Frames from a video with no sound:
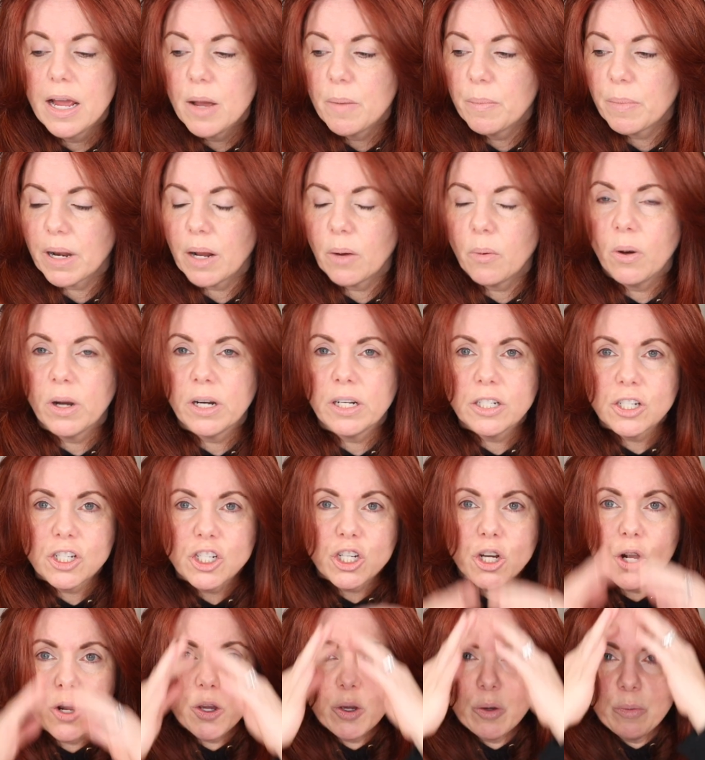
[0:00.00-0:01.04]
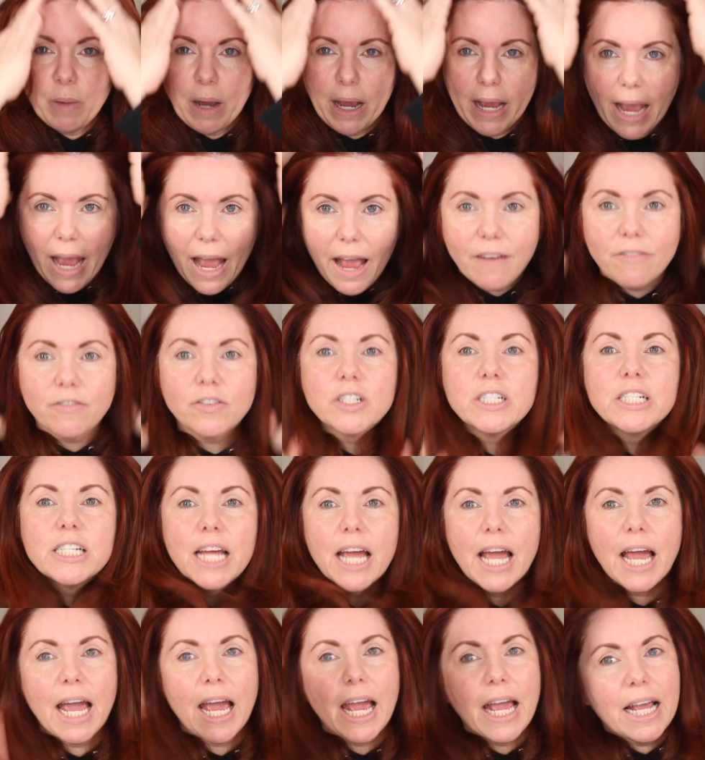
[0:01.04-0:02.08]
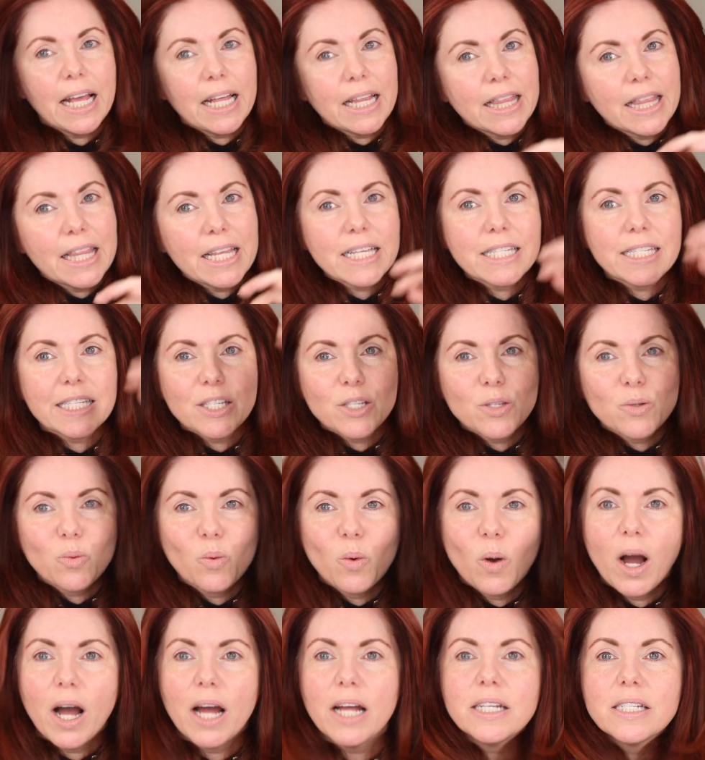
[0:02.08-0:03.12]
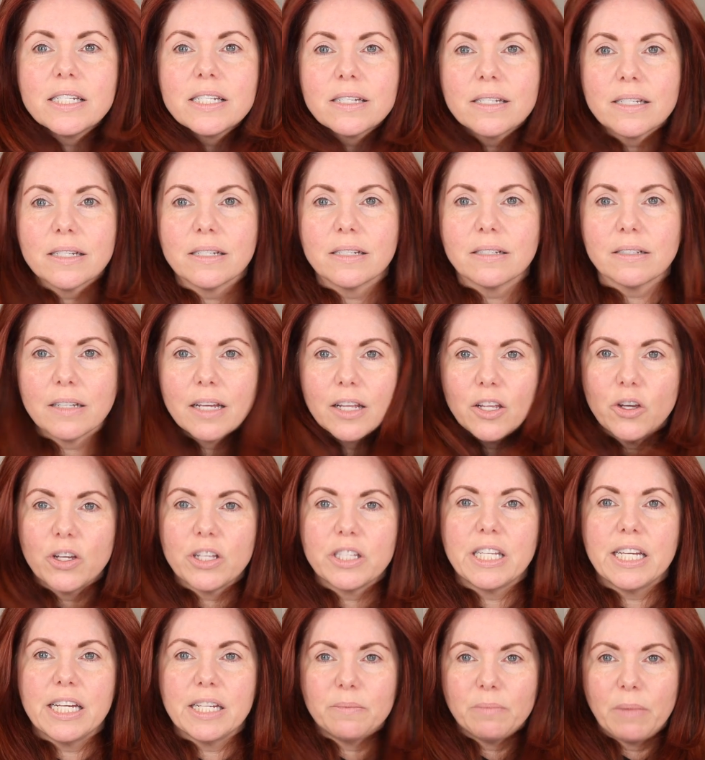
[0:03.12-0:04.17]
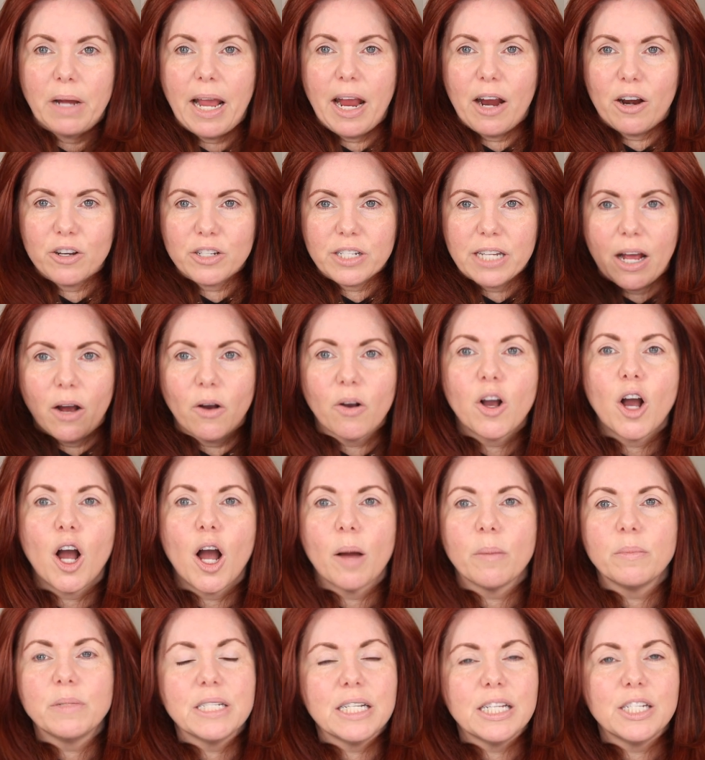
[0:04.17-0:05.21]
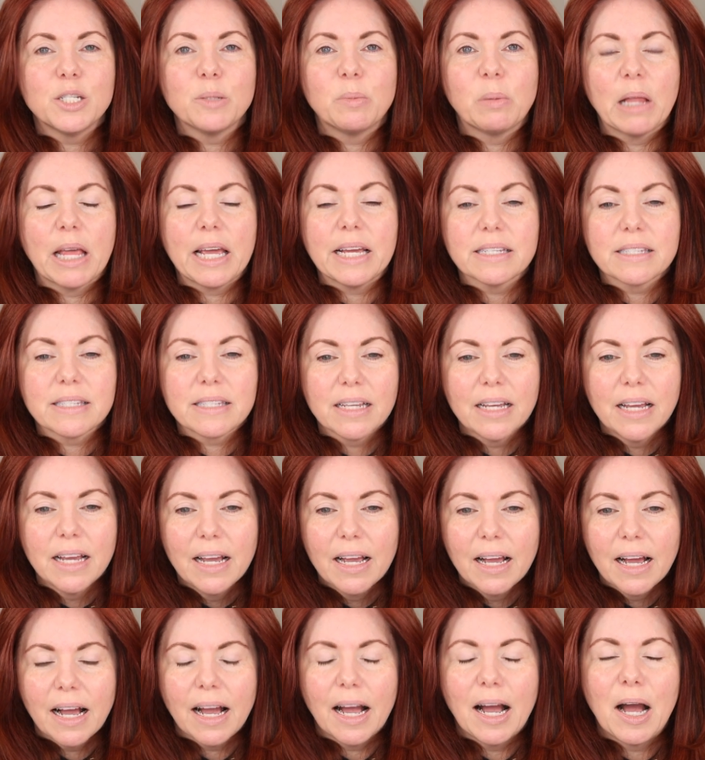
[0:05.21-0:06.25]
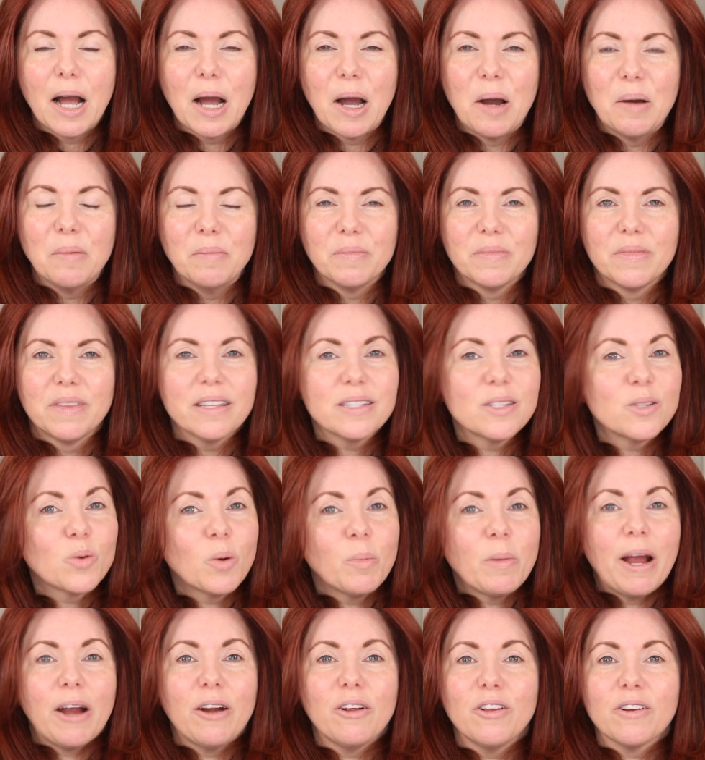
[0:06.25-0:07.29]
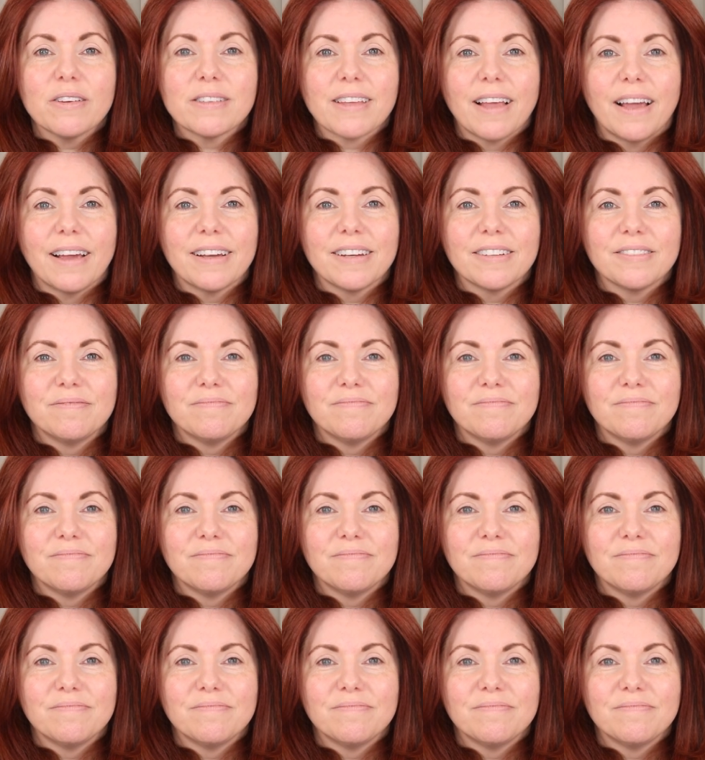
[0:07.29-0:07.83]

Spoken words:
But I wanted to show you my everyday. This is what, and you can see it, my hair is now calmed into place. This is what my hair looks like.